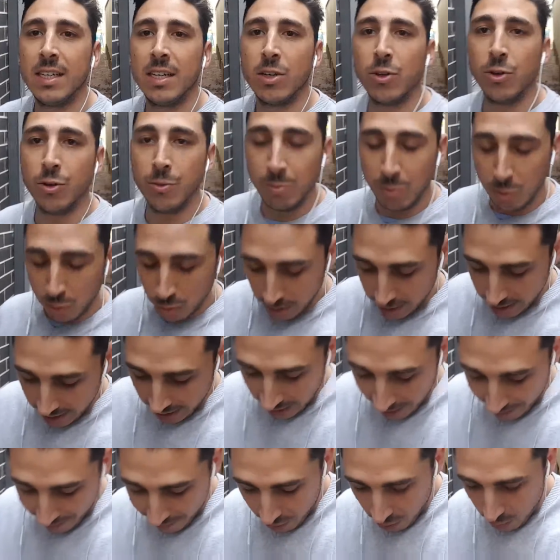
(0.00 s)
Good
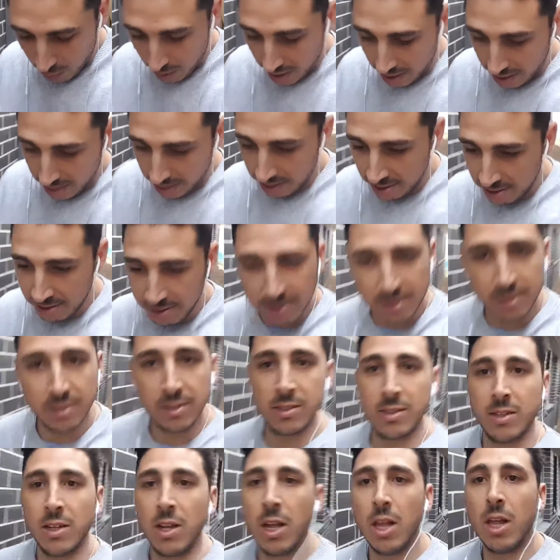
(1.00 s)
morning, everyone.
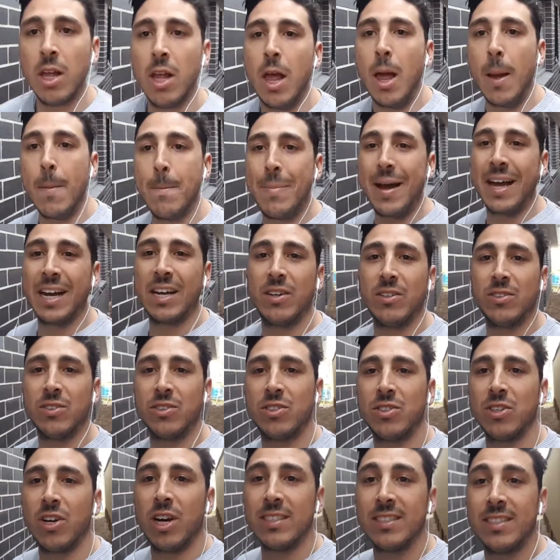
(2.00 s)
Back on the
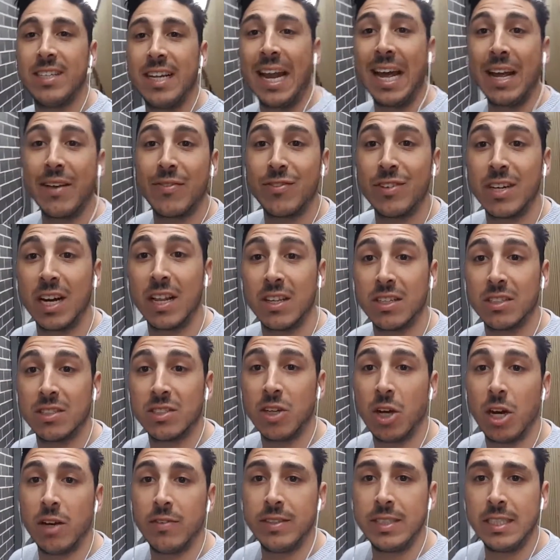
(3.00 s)
site today for another
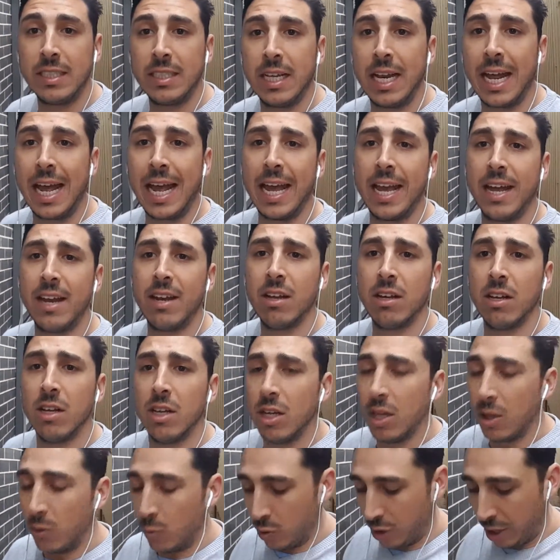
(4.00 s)
site visit, and
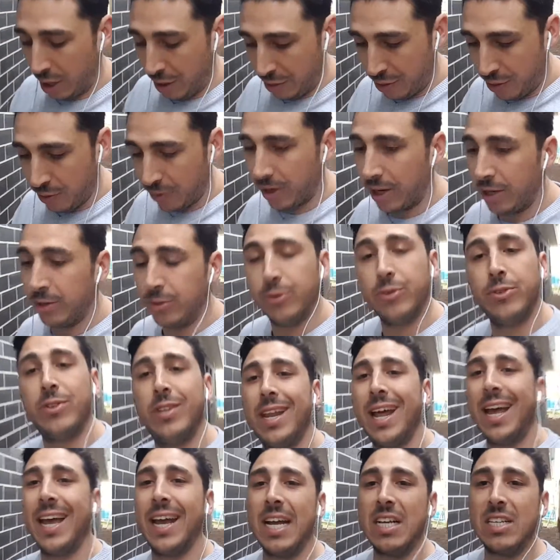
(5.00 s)
what I thought I'd do
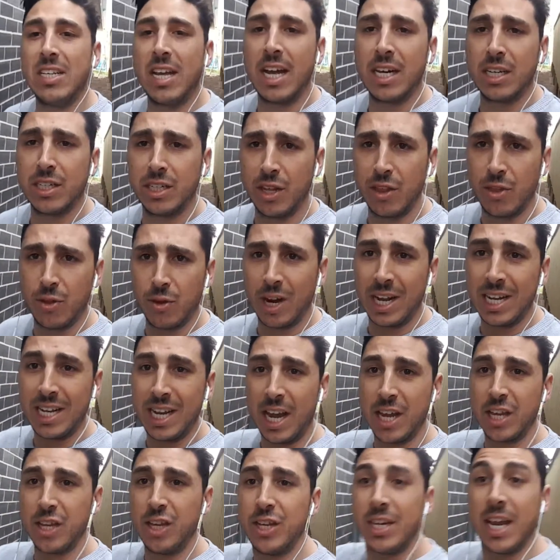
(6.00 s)
today is I actually thought I'd
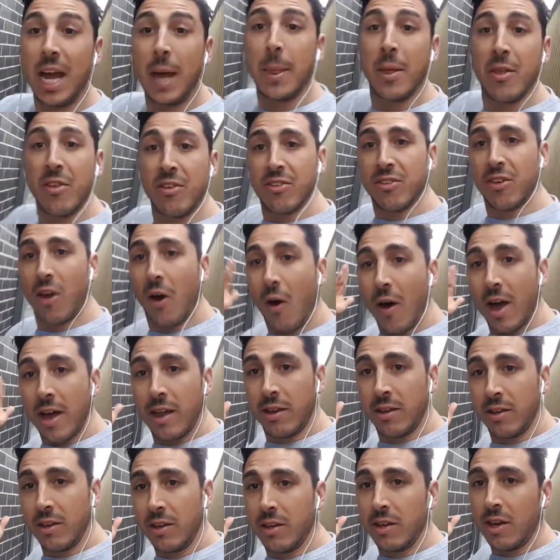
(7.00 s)
take you down the
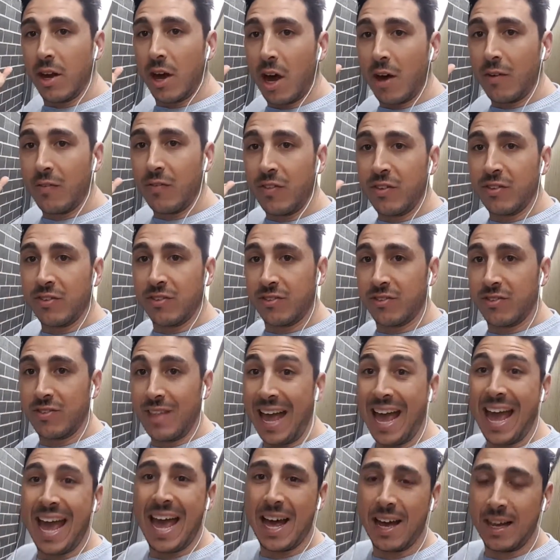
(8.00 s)
side of
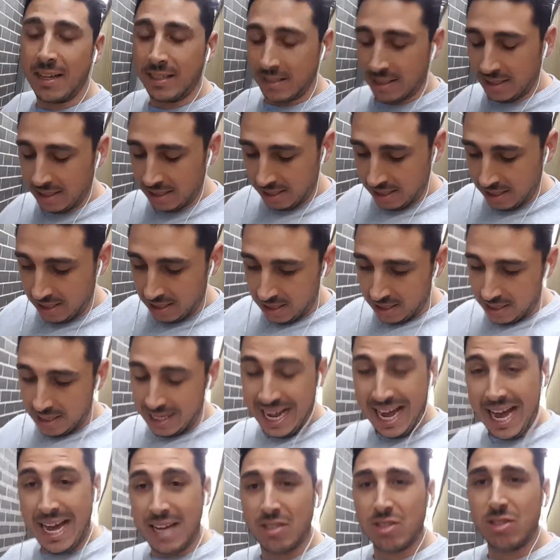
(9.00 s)
the house,
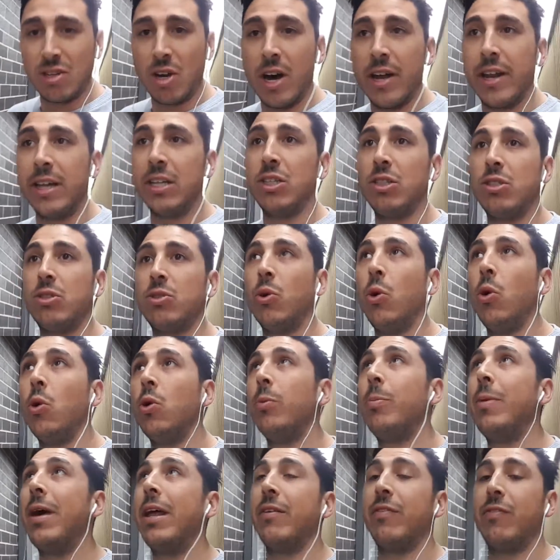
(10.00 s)
the outside, and just
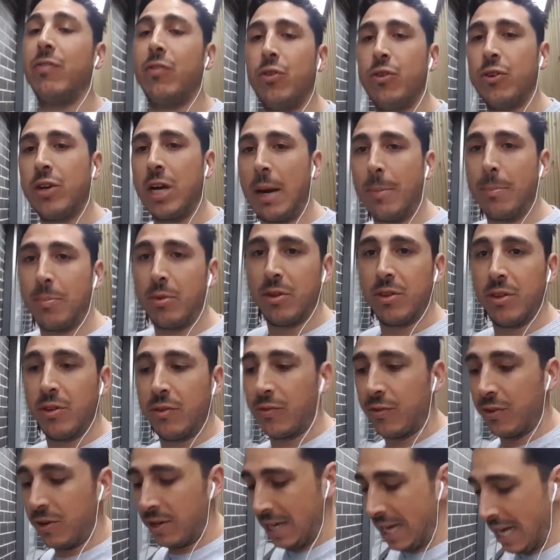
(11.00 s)
talk about a couple of
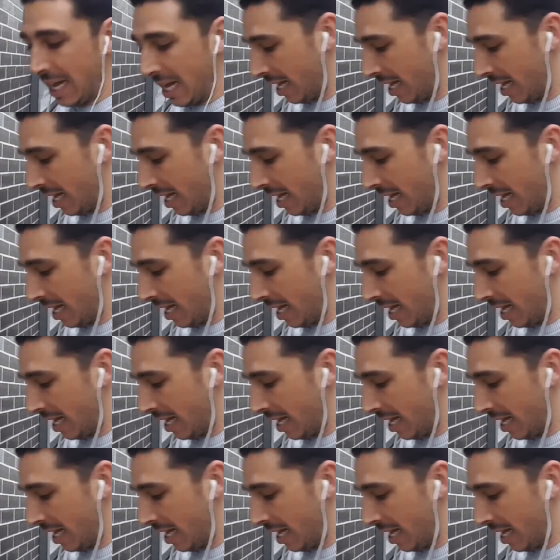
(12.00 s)
different